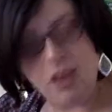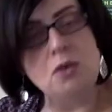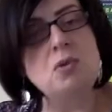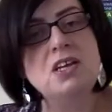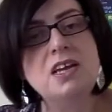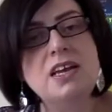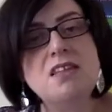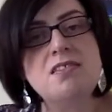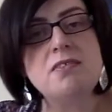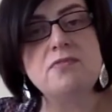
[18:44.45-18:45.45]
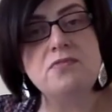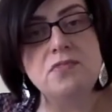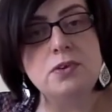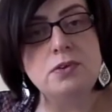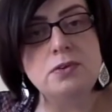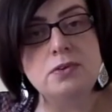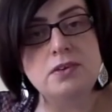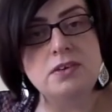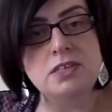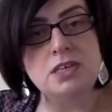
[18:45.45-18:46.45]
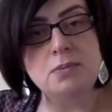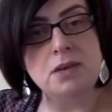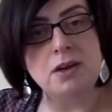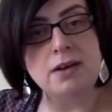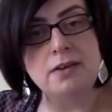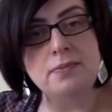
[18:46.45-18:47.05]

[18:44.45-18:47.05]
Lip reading: when you get some food, Gemini,